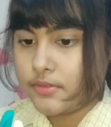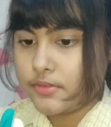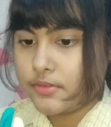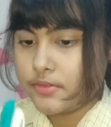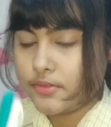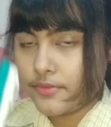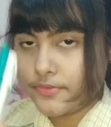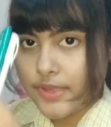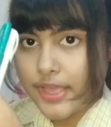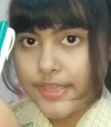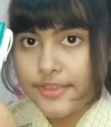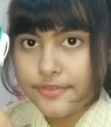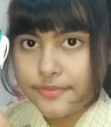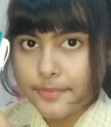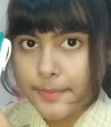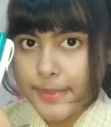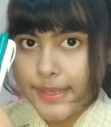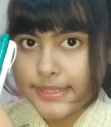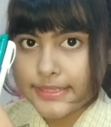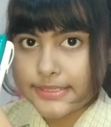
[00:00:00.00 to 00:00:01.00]
5
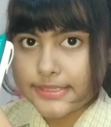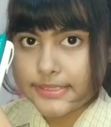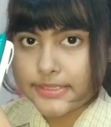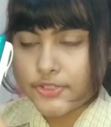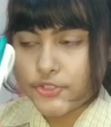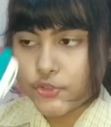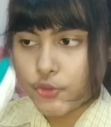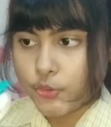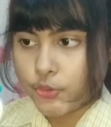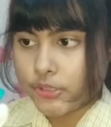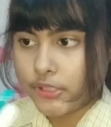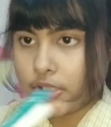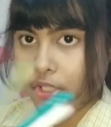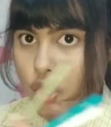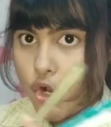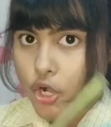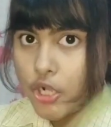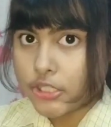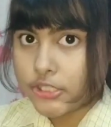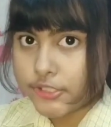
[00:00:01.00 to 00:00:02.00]
pens in total,
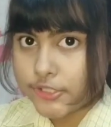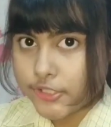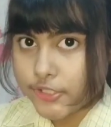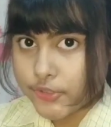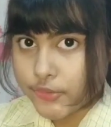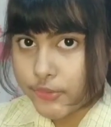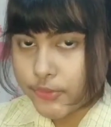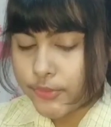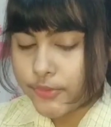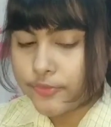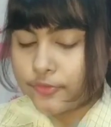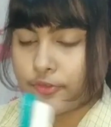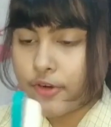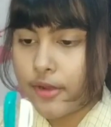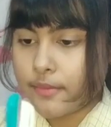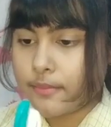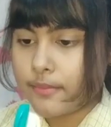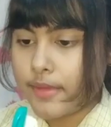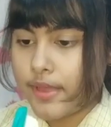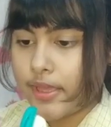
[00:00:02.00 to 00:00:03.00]
all new
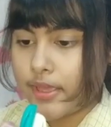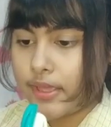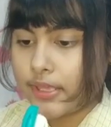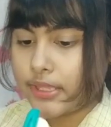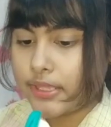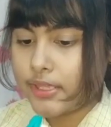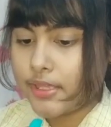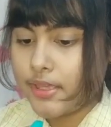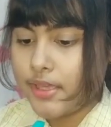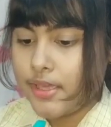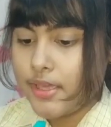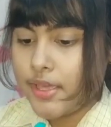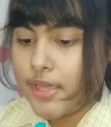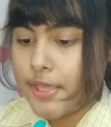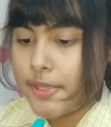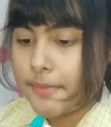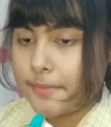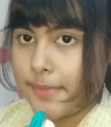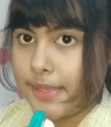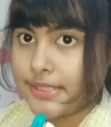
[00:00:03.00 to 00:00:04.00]
from my
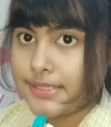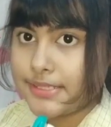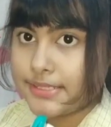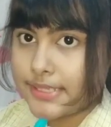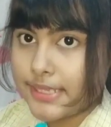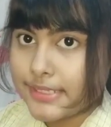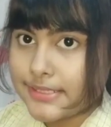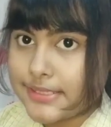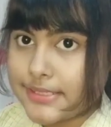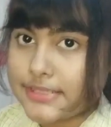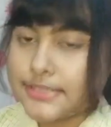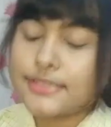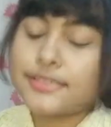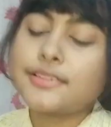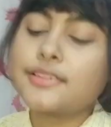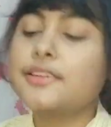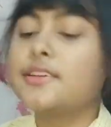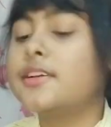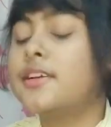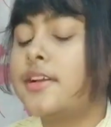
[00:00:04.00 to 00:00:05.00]
pen set.
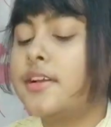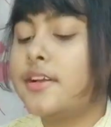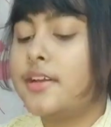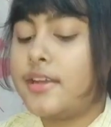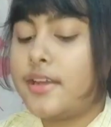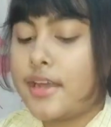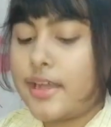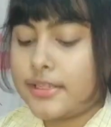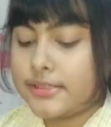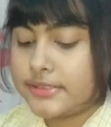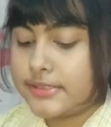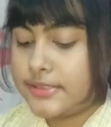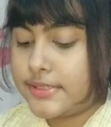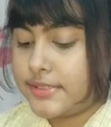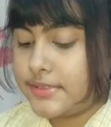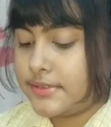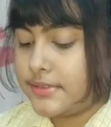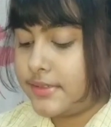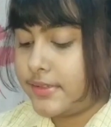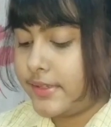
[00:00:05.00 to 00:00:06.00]
I'll
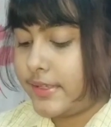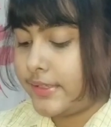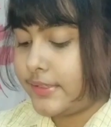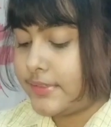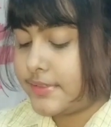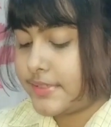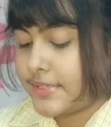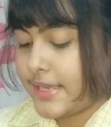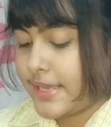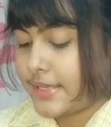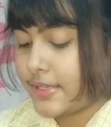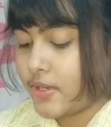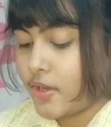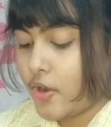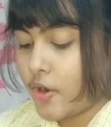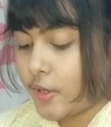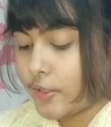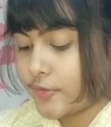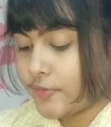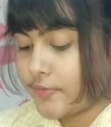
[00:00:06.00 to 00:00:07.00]
take
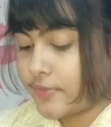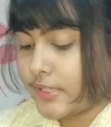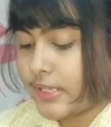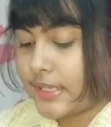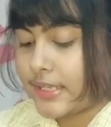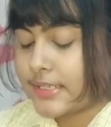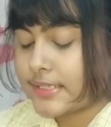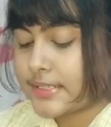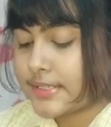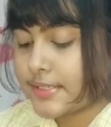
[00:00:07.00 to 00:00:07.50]
all of these.